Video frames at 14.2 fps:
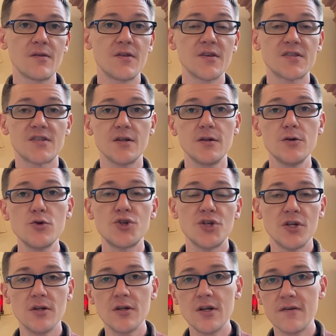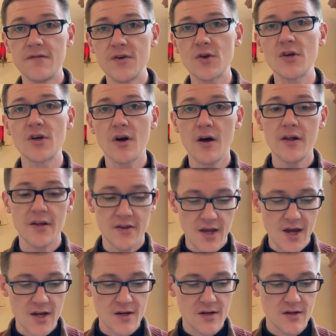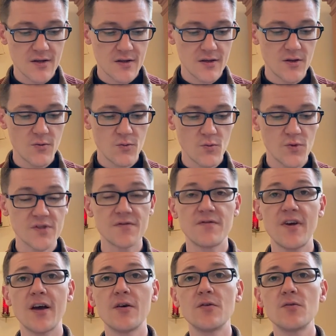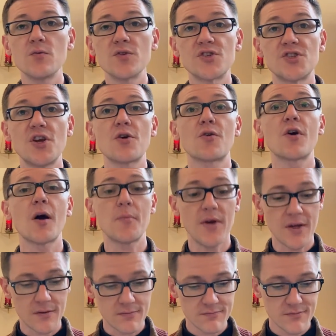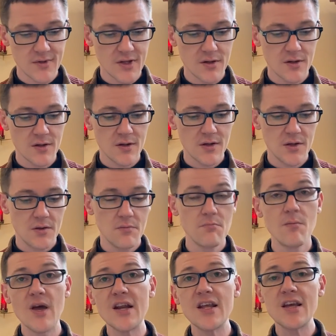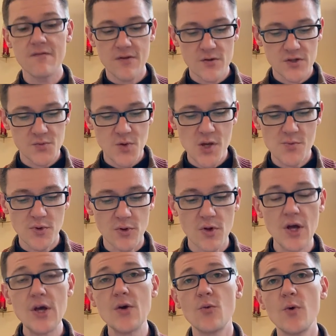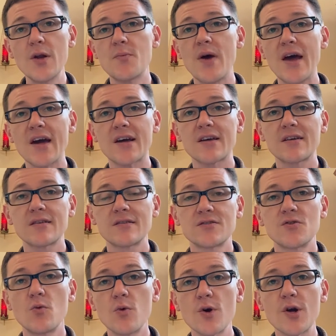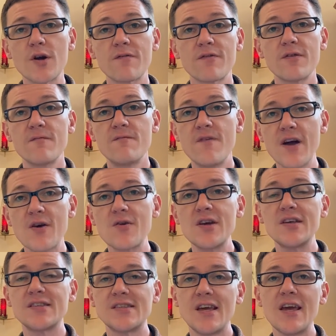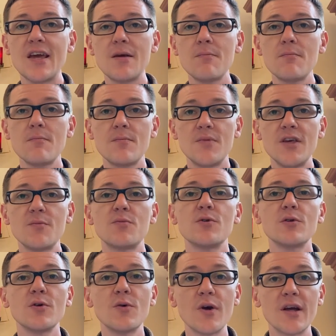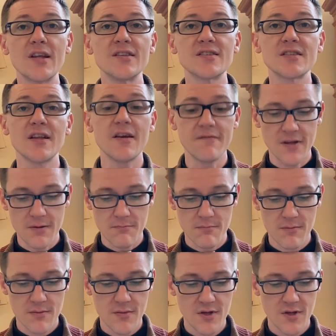The solution, if you can call it that, that was found was sharecropping. Many of those people went back to work for the very same people who had enslaved them.